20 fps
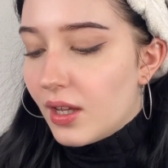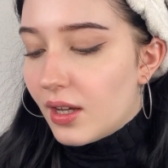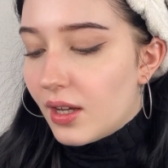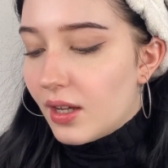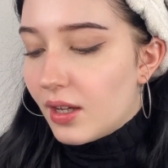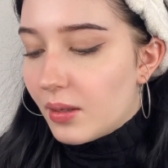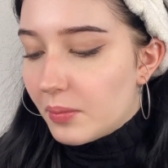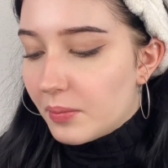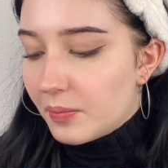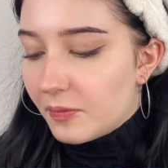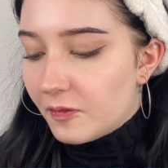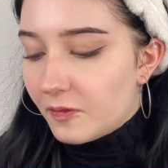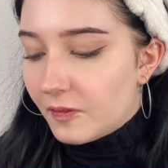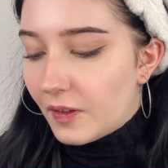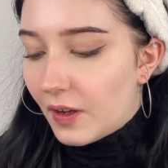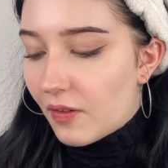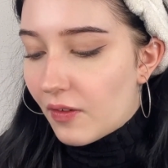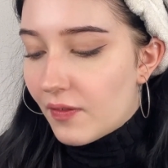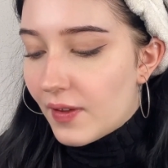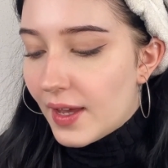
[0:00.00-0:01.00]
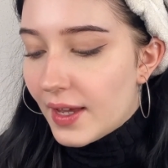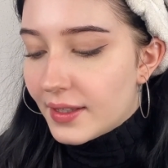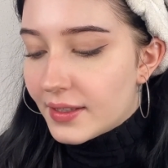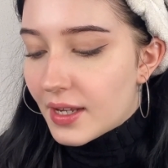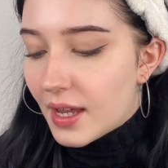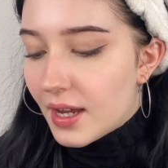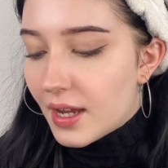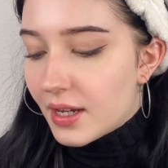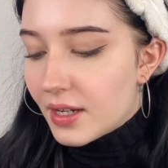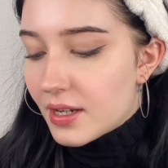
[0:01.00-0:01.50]
Fun fact,
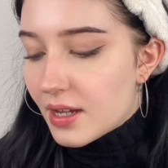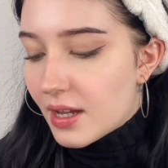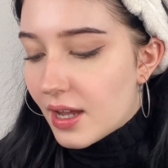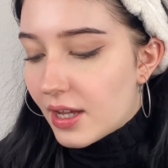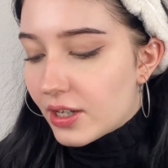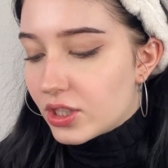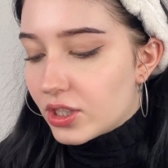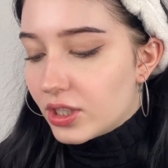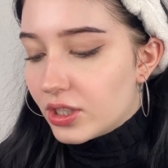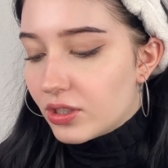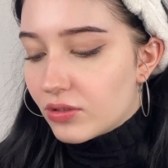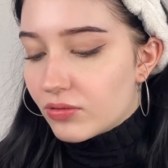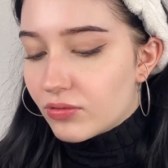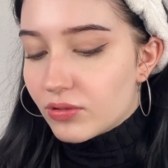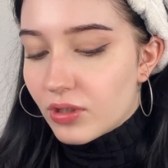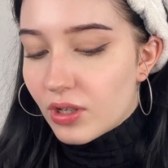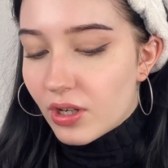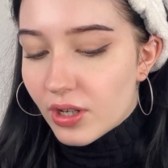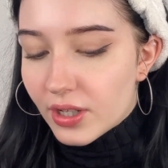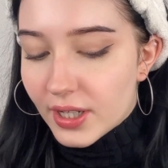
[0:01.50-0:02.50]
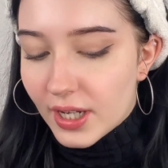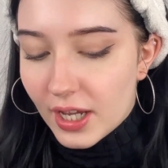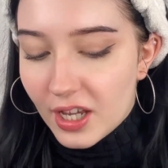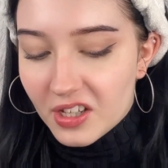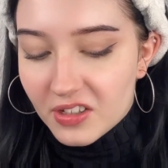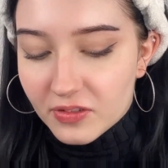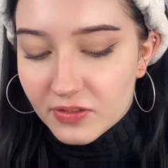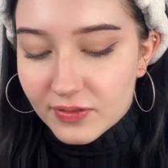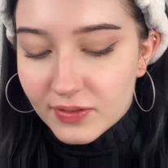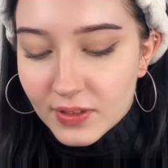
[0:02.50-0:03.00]
I actually do not
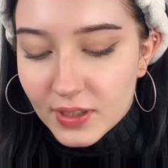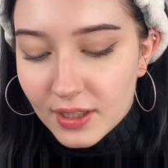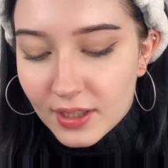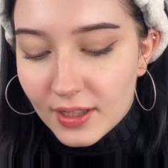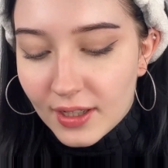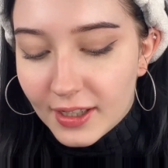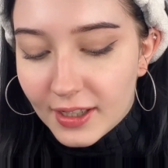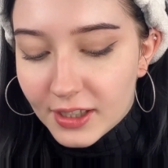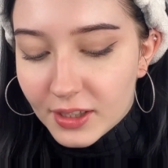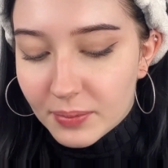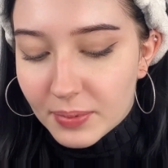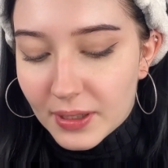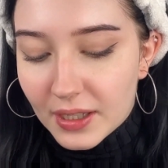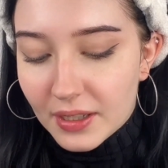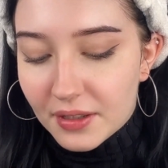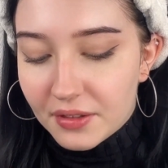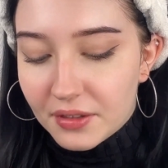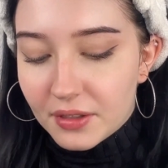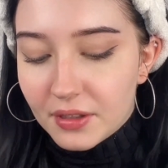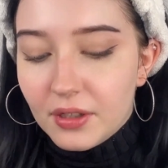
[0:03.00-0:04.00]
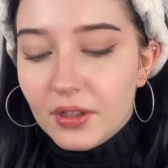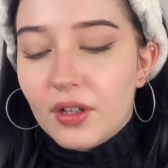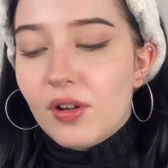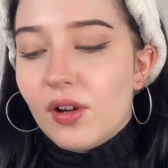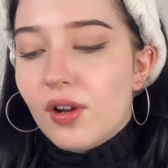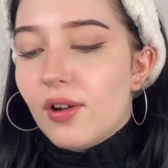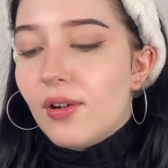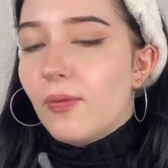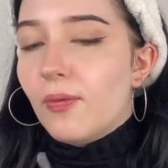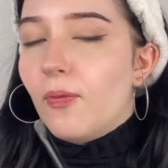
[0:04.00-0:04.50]
have any plan
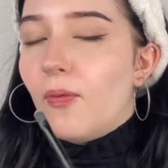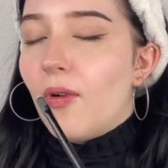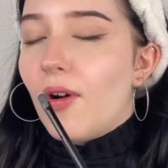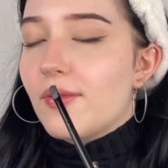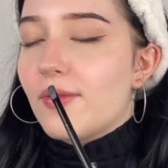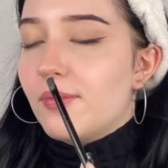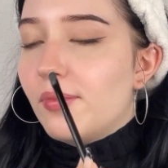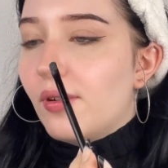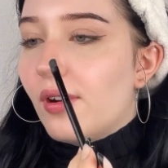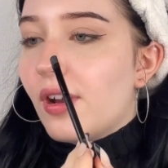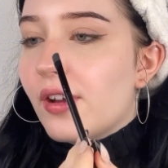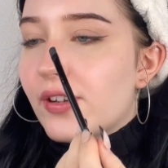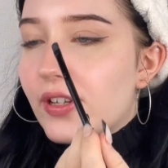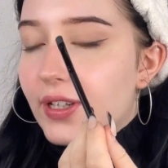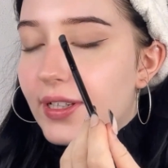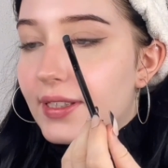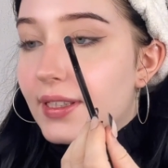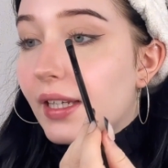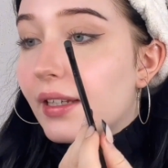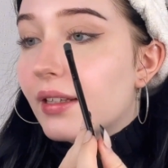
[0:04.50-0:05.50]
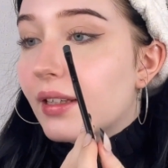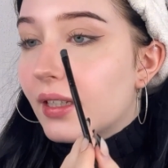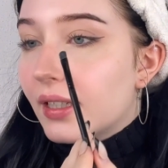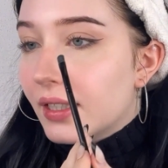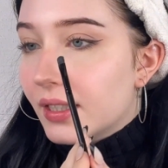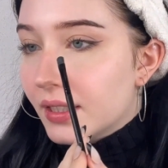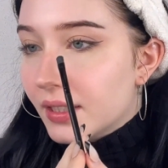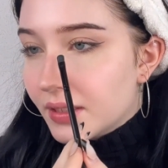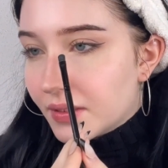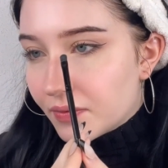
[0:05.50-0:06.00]
what brush exactly
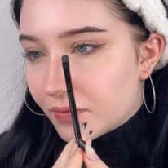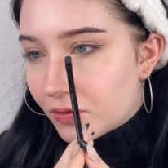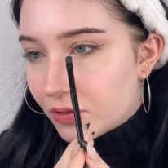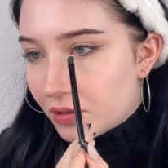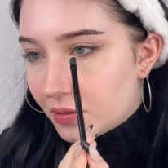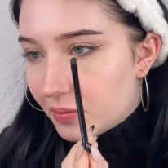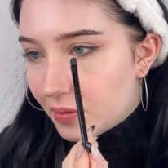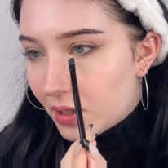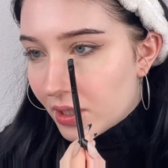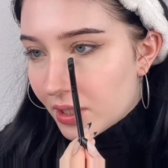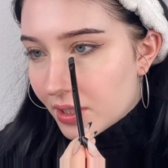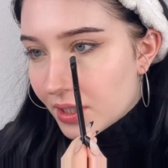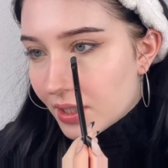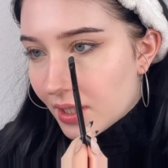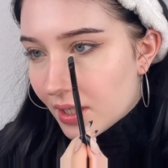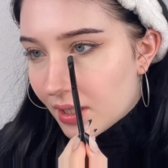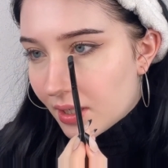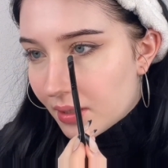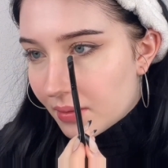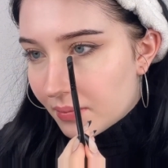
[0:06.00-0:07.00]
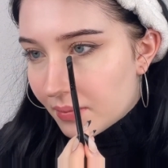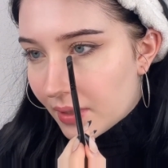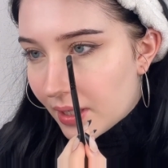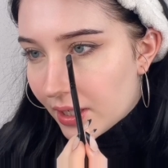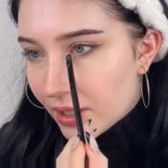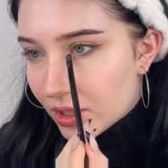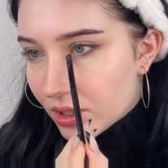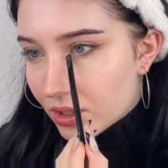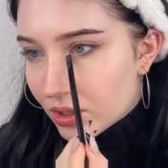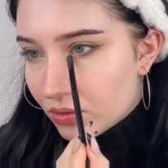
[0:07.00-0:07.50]
is for what.
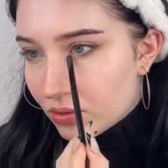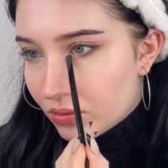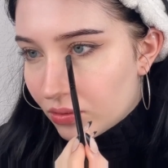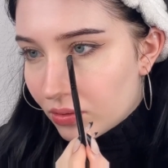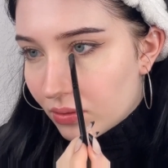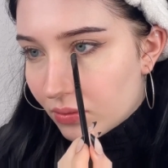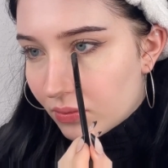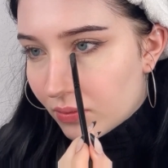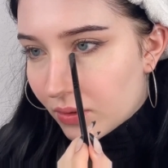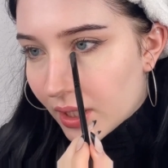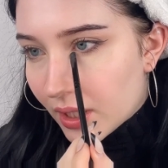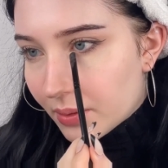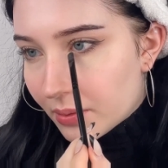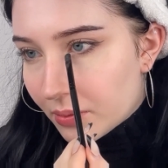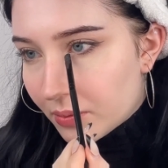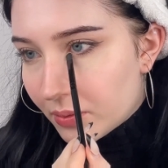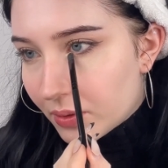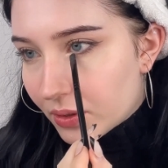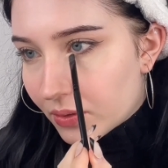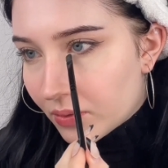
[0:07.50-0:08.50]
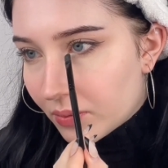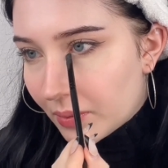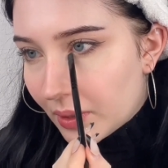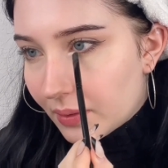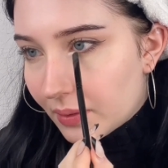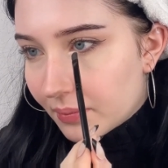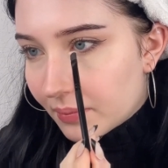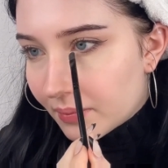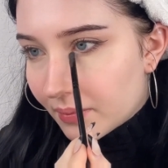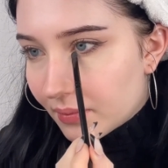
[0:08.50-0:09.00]
I just do whatever works for me.